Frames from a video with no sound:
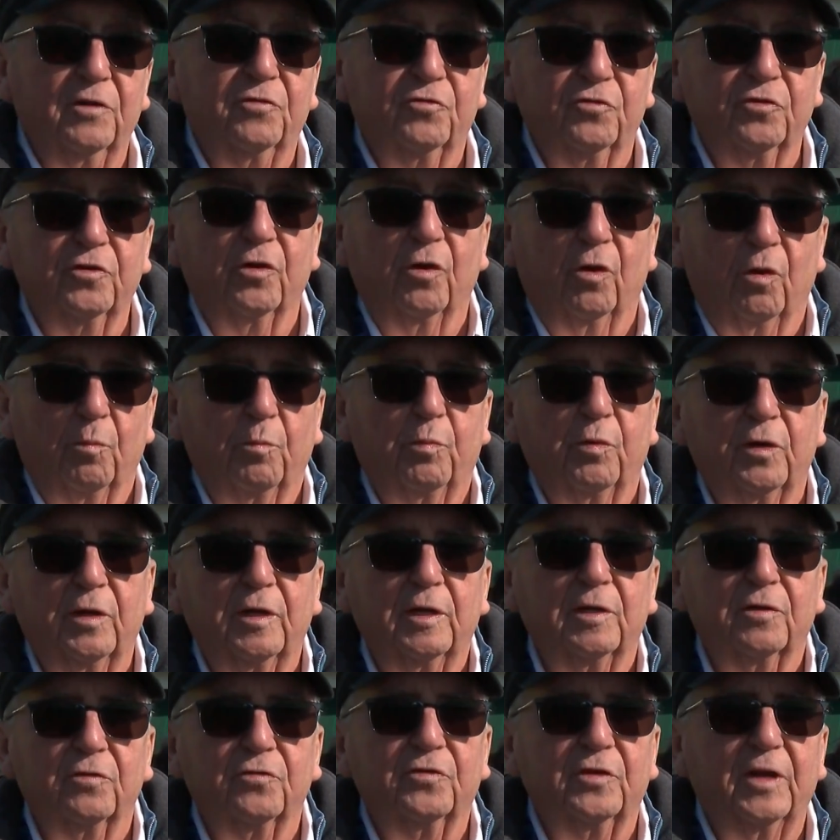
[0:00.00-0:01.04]
year on
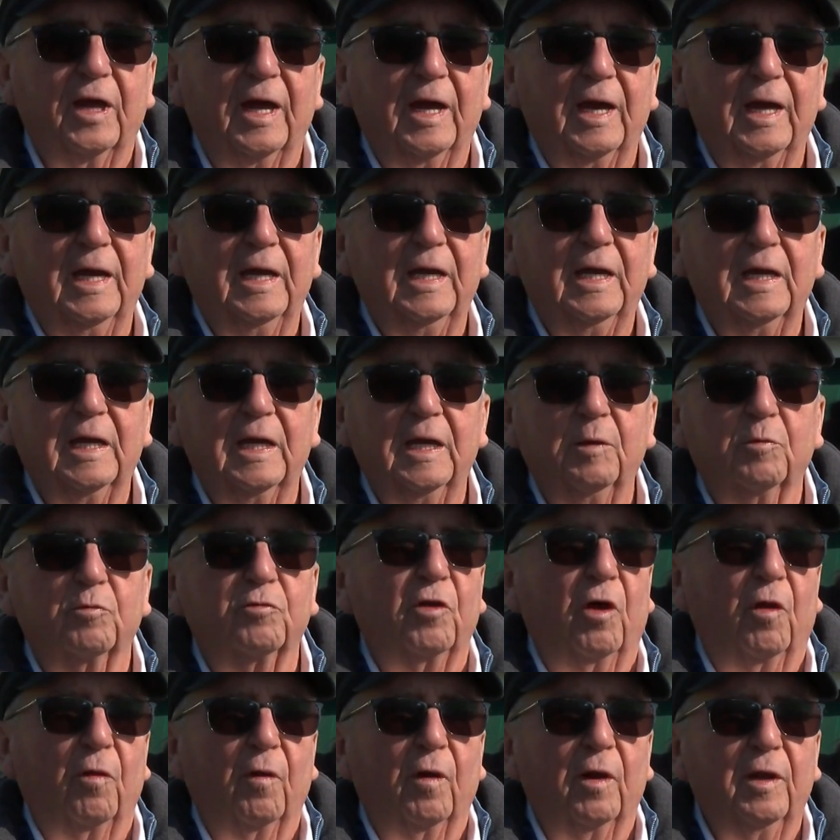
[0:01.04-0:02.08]
Preakness Day, he was
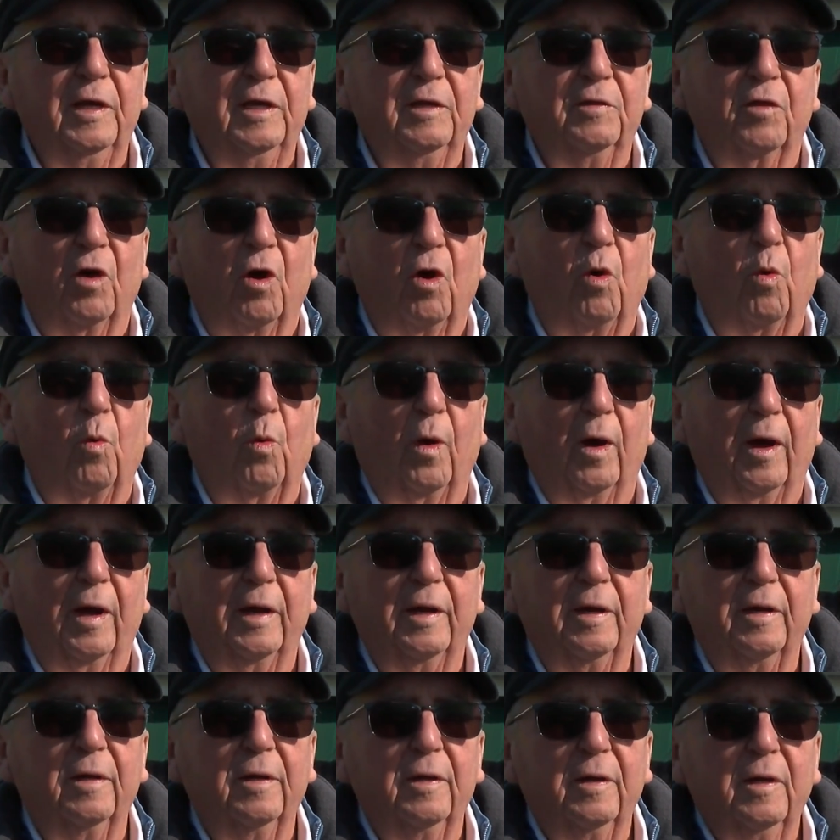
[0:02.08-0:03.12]
on the lead the whole way,